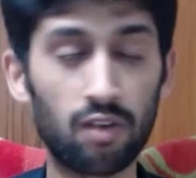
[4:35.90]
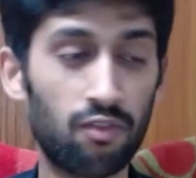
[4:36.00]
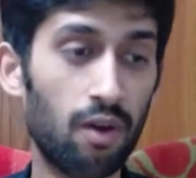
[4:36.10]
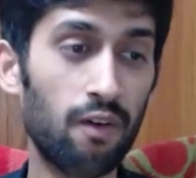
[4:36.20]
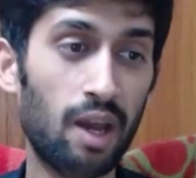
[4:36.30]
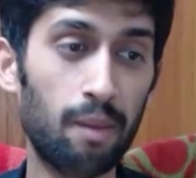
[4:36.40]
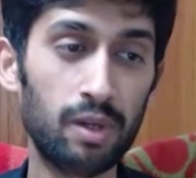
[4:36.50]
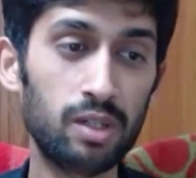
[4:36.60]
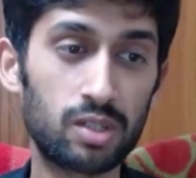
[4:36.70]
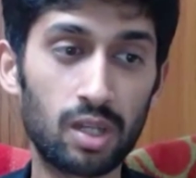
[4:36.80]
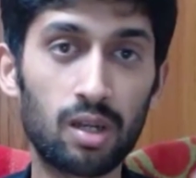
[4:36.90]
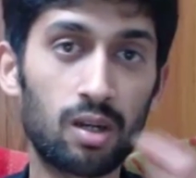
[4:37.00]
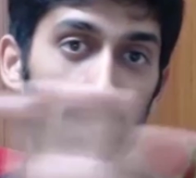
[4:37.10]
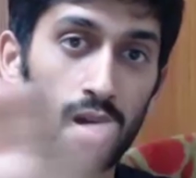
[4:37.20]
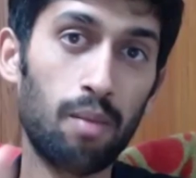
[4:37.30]
Like if you have apples,
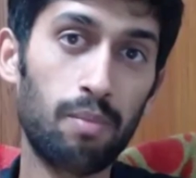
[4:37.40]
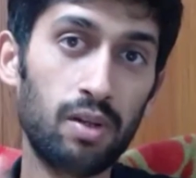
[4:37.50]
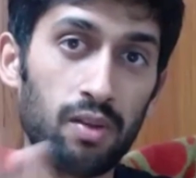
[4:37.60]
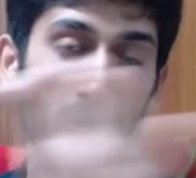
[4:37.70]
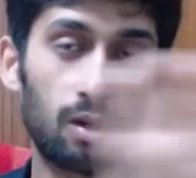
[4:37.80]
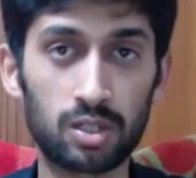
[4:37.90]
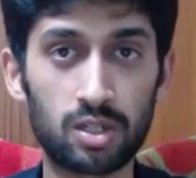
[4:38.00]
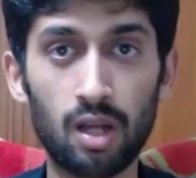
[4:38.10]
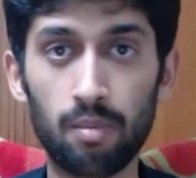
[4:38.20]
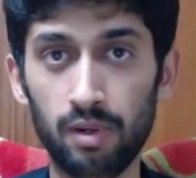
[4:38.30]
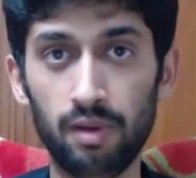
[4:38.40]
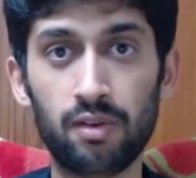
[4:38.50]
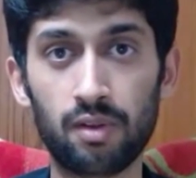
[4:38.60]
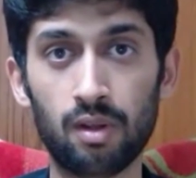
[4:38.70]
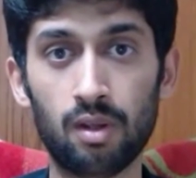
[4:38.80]
take apples and custard
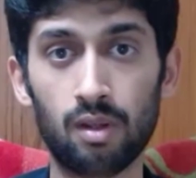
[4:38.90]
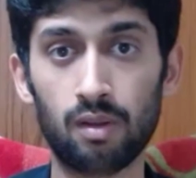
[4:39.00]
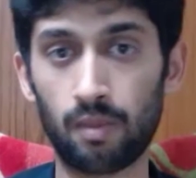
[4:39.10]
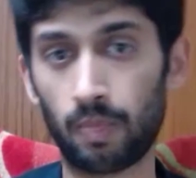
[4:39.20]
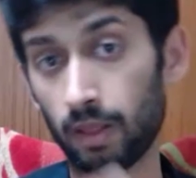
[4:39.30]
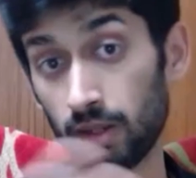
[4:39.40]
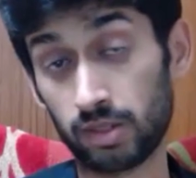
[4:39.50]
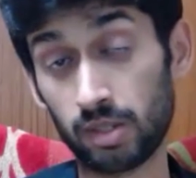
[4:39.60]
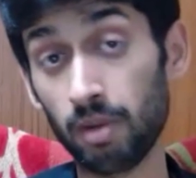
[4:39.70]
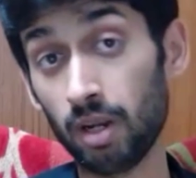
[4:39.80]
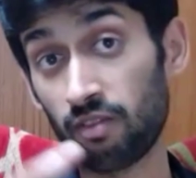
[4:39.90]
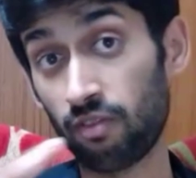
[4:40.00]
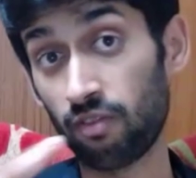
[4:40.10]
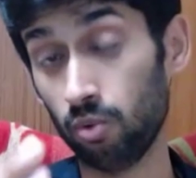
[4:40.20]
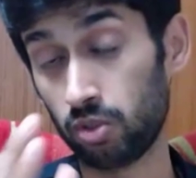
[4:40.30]
apples. Similar
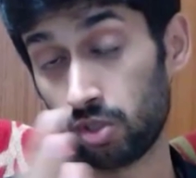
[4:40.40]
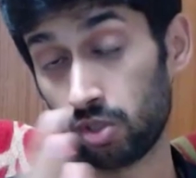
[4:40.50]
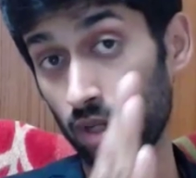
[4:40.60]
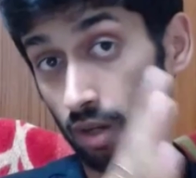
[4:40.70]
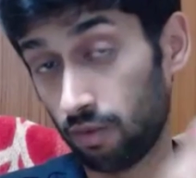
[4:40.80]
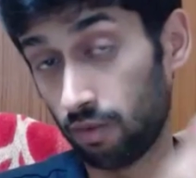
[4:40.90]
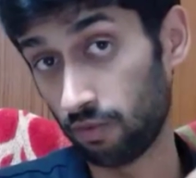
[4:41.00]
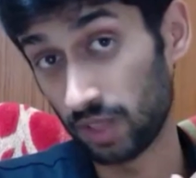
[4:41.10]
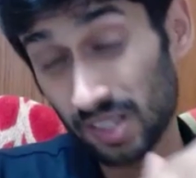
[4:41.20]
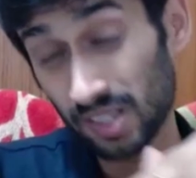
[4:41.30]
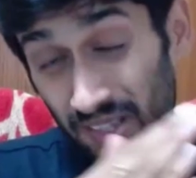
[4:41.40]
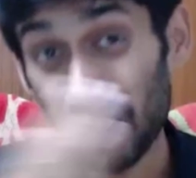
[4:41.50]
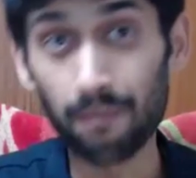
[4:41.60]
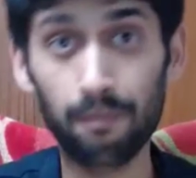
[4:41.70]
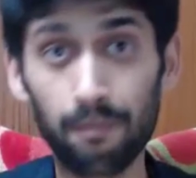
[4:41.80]
fruits with the
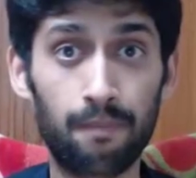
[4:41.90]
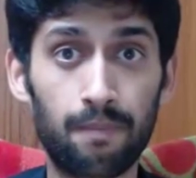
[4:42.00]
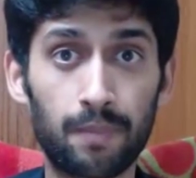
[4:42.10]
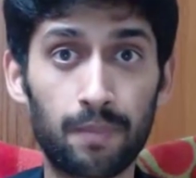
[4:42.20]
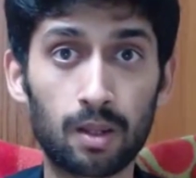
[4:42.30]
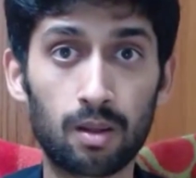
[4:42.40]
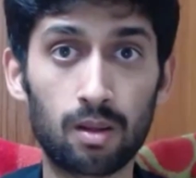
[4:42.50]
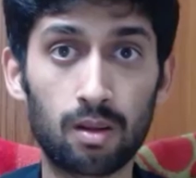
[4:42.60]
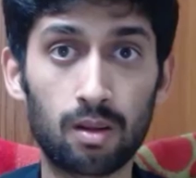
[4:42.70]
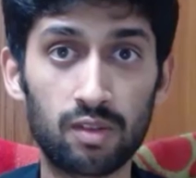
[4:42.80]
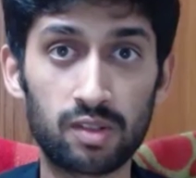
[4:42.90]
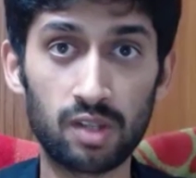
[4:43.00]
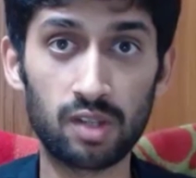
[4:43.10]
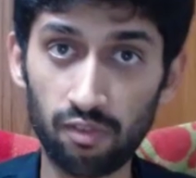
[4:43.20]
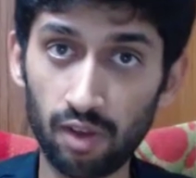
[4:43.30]
same
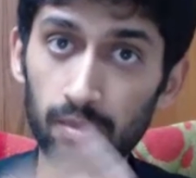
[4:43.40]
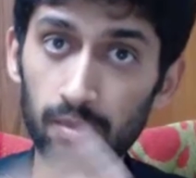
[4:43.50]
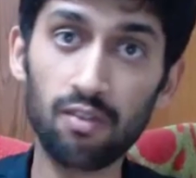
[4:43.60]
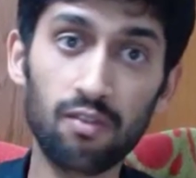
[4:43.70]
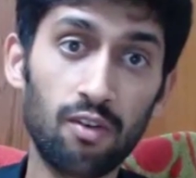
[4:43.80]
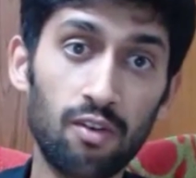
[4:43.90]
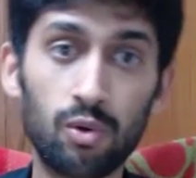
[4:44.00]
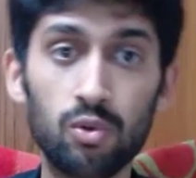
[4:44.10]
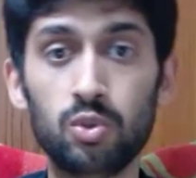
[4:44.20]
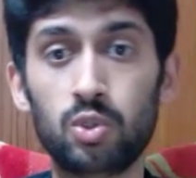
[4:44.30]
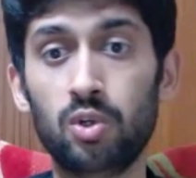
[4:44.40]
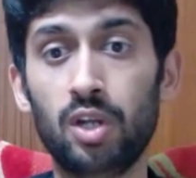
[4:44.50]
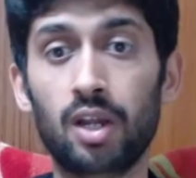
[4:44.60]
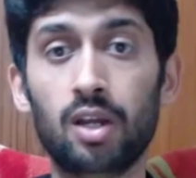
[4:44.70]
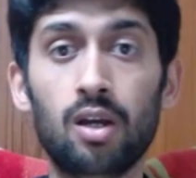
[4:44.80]
set of family of fruits you
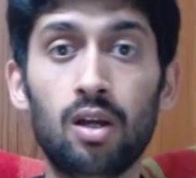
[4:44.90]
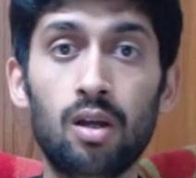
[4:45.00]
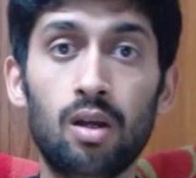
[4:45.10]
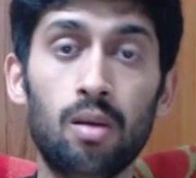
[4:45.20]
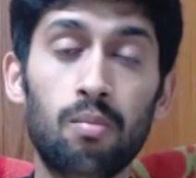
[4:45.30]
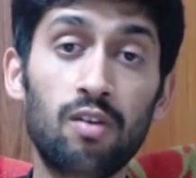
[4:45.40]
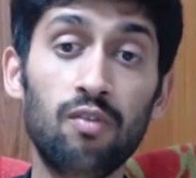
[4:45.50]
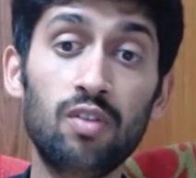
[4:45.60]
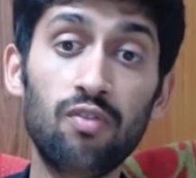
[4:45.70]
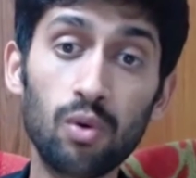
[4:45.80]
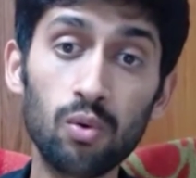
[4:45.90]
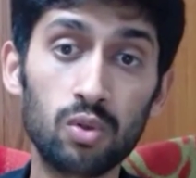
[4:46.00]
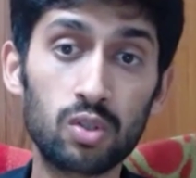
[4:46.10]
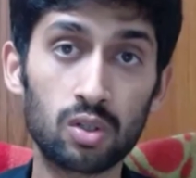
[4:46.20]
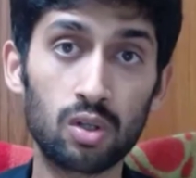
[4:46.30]
should take. But with
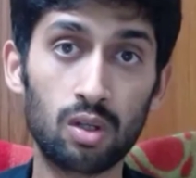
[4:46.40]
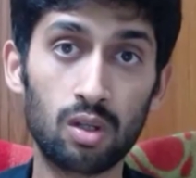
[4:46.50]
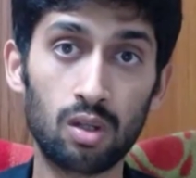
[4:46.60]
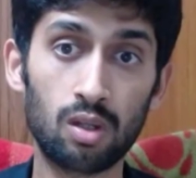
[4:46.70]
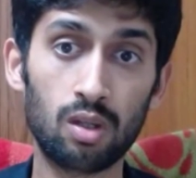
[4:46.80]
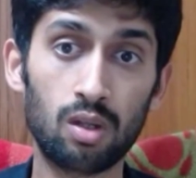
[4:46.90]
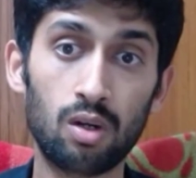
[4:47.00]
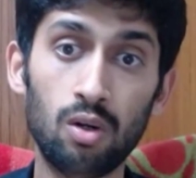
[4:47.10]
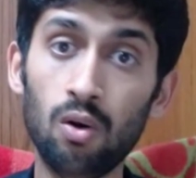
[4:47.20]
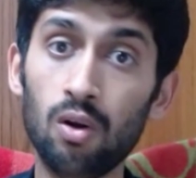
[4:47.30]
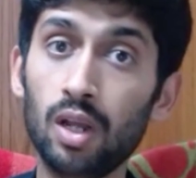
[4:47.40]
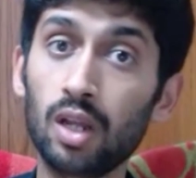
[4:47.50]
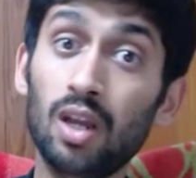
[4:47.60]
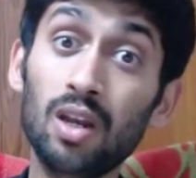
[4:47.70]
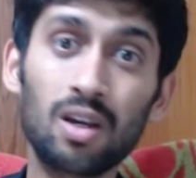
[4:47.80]
fruits, do not
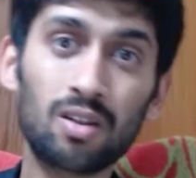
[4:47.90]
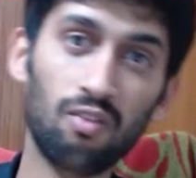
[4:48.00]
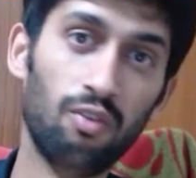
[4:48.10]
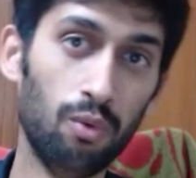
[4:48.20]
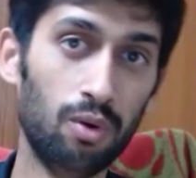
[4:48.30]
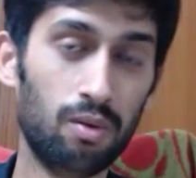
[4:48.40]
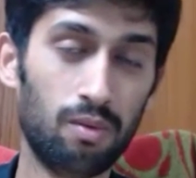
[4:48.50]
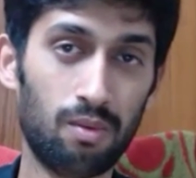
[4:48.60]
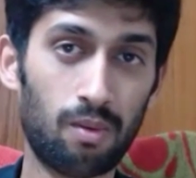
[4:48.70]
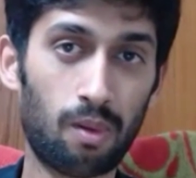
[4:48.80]
take any other food.